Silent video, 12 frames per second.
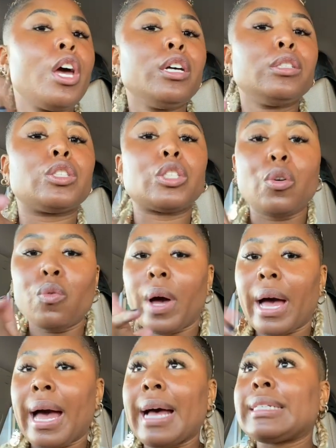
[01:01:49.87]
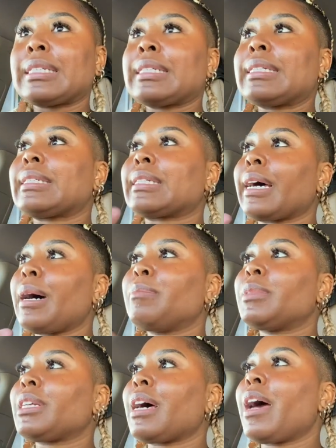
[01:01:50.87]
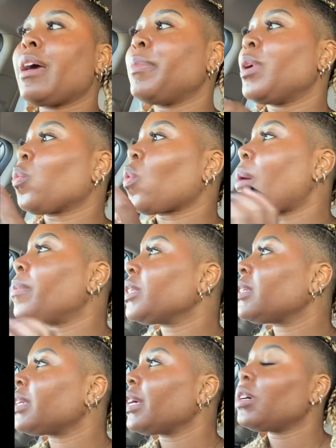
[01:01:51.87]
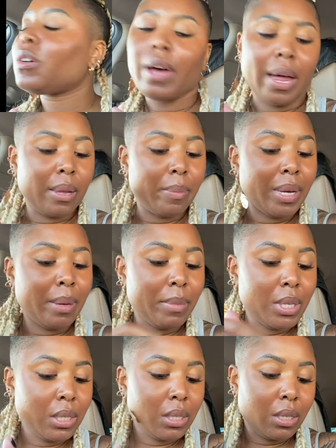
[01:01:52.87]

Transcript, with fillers: So I just stopped. I am in Robertsdale, Alabama.